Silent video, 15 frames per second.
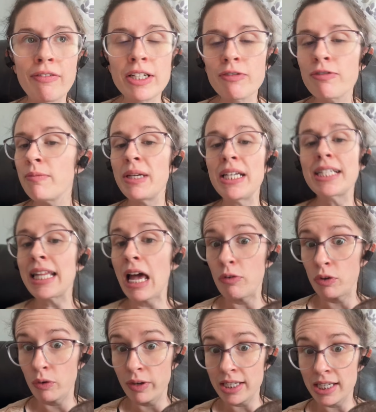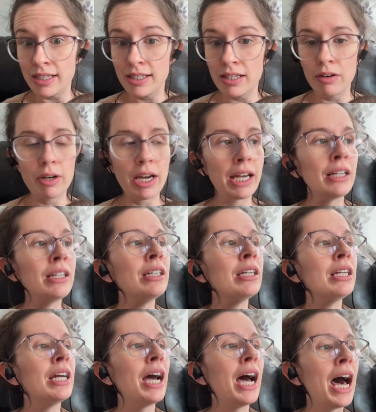For me, it's loud noises, okay?
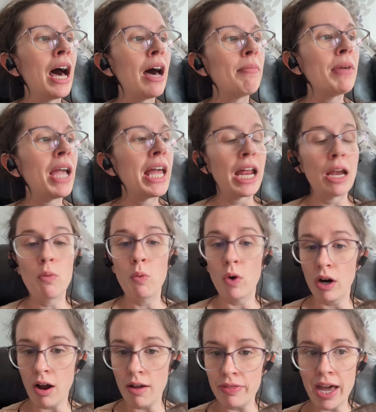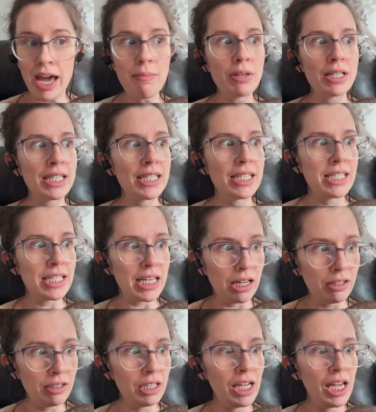And I work on that, but
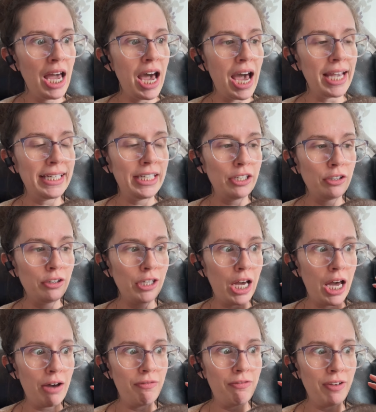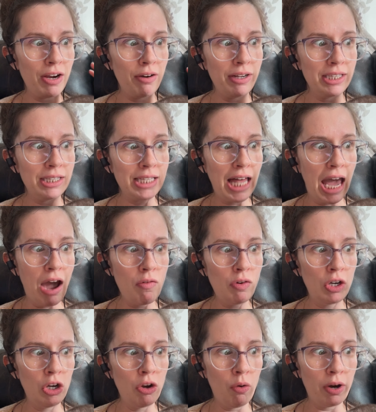still, I hear a very loud
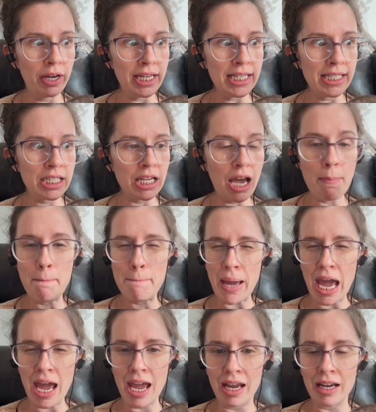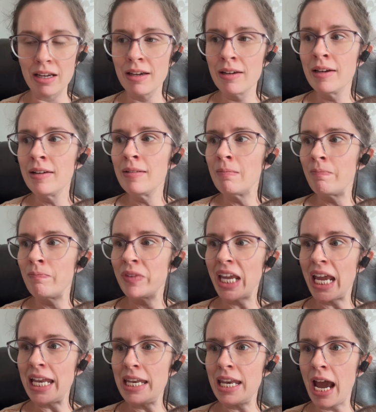noise, a bang,
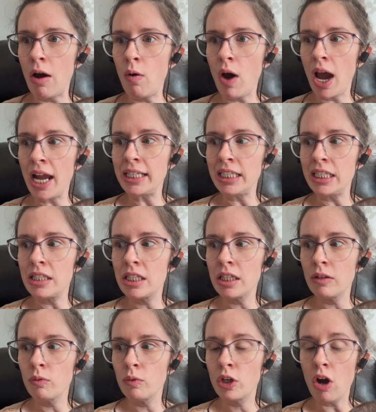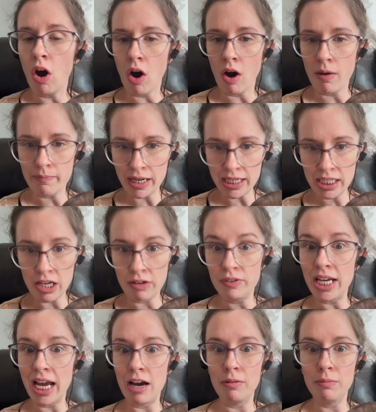and now I need to calm myself
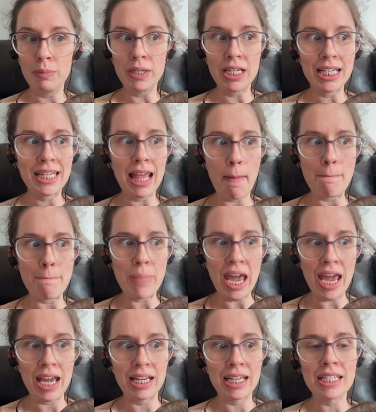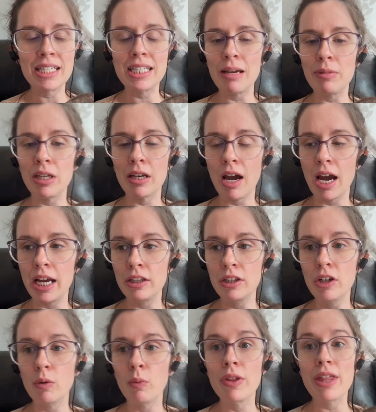down because that bang has set me on high
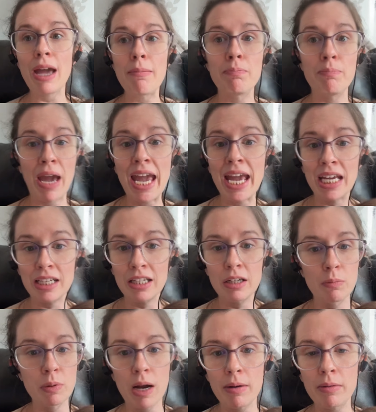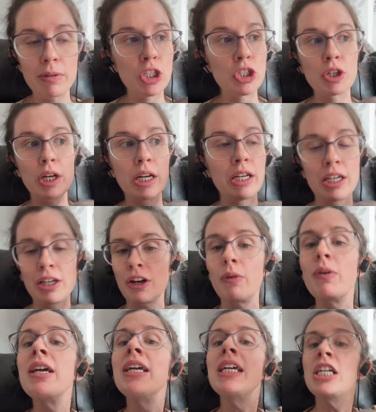alert. Well, that bang can probably be,
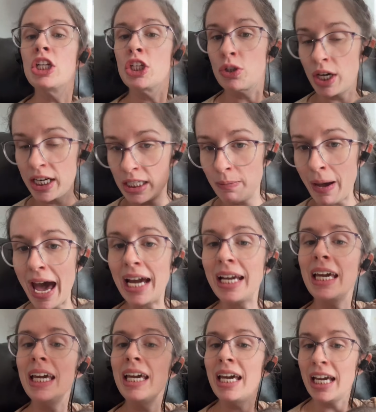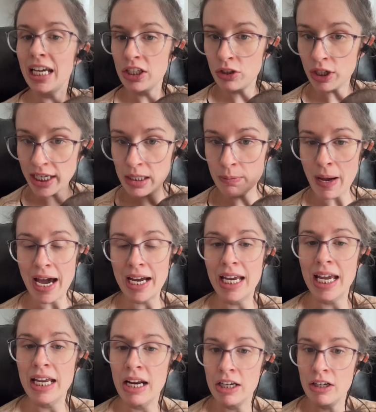traced back,
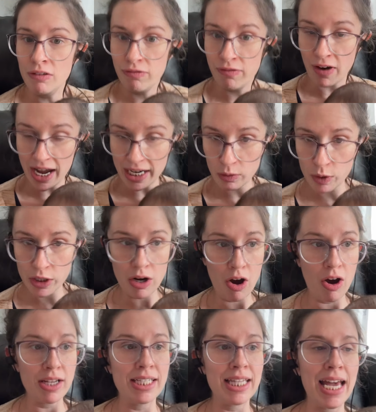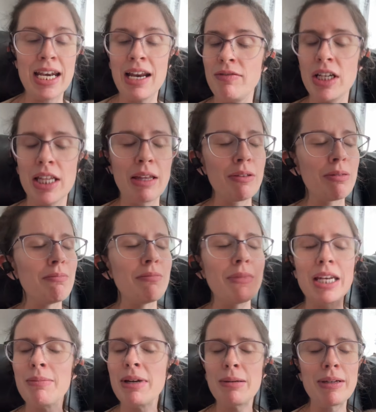and I could find what caused that. And I've done that with
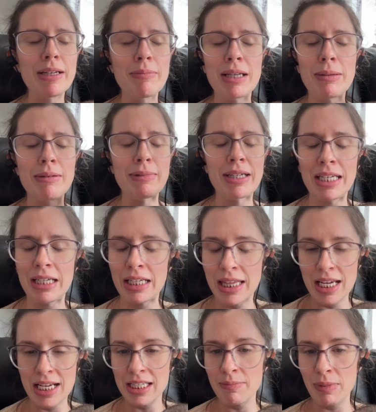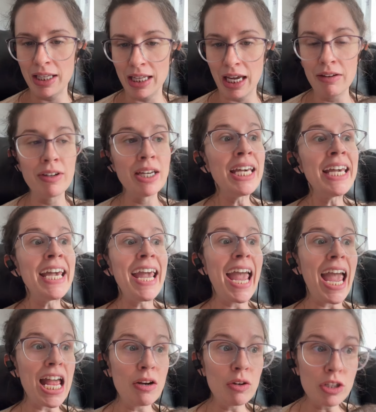many things in my life.
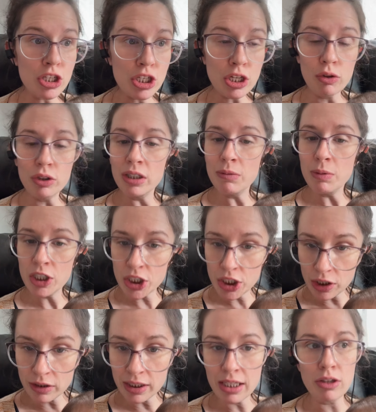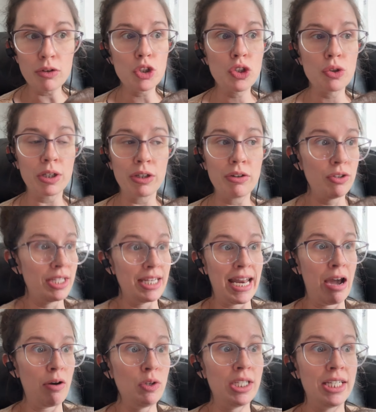And slowly but surely, those triggers
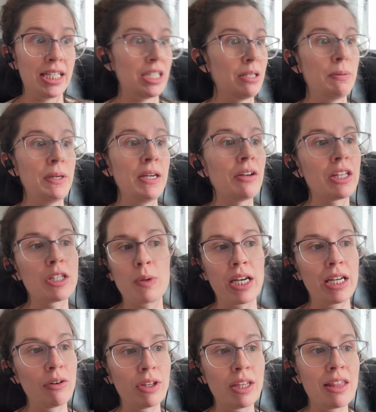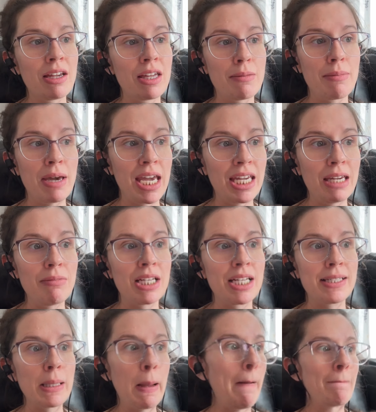now disappear. That's why I can only think of the banging,
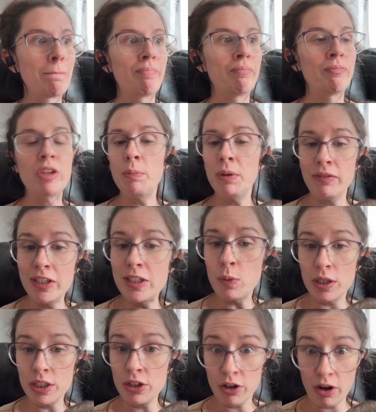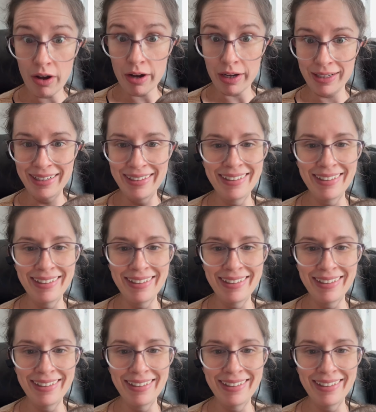because the previous ones are gone.